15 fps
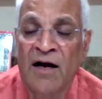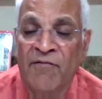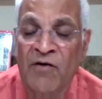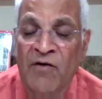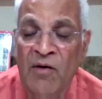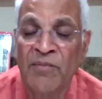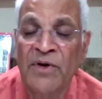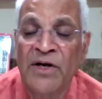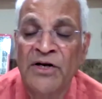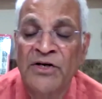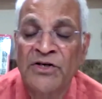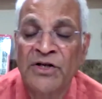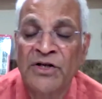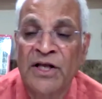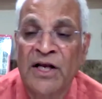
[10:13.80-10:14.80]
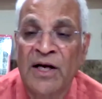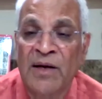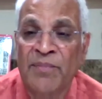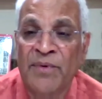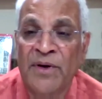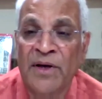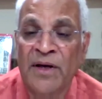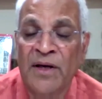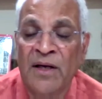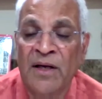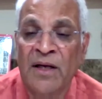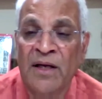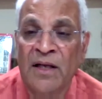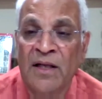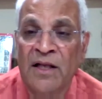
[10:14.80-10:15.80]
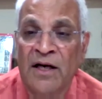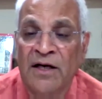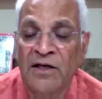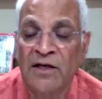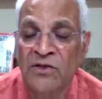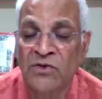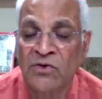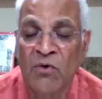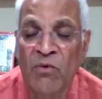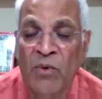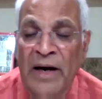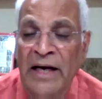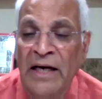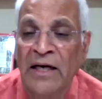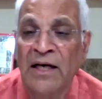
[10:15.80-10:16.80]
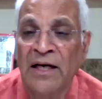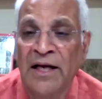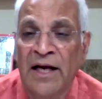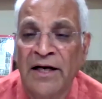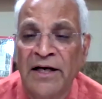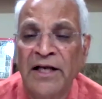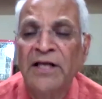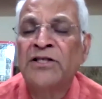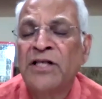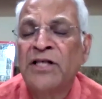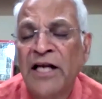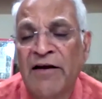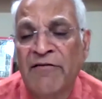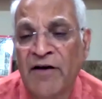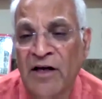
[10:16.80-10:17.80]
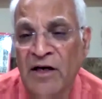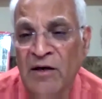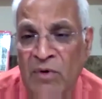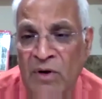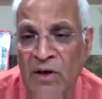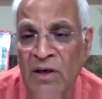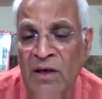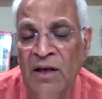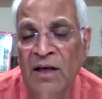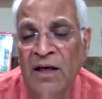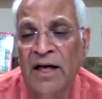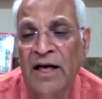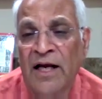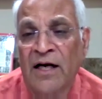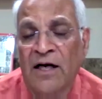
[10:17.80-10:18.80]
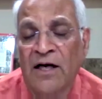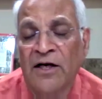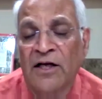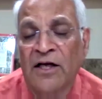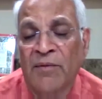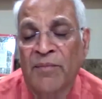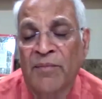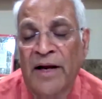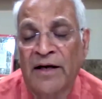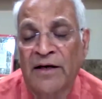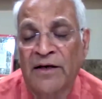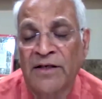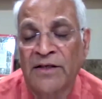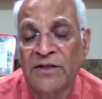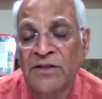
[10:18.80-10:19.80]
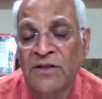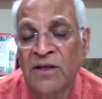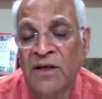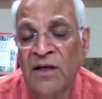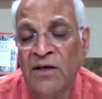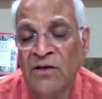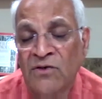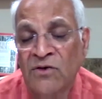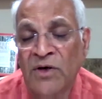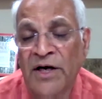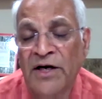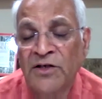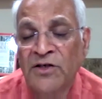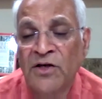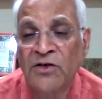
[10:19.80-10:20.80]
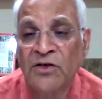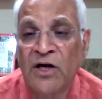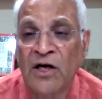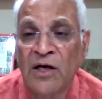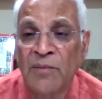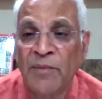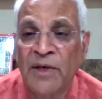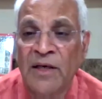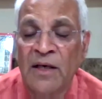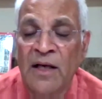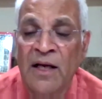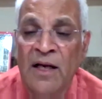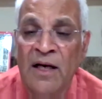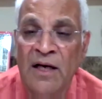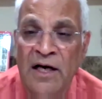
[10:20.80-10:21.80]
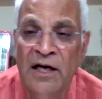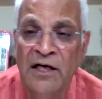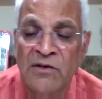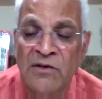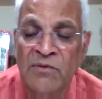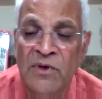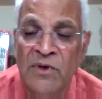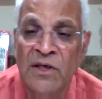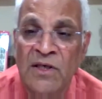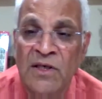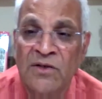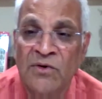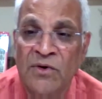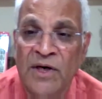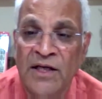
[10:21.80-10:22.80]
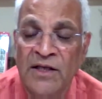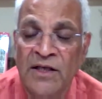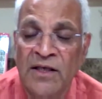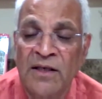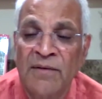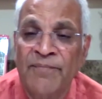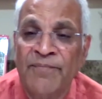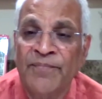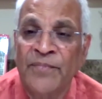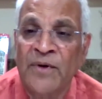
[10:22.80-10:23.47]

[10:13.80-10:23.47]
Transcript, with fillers: of combination therapy that is so widely and easily available in clinical practice. So, ladies and gentlemen, let us work together,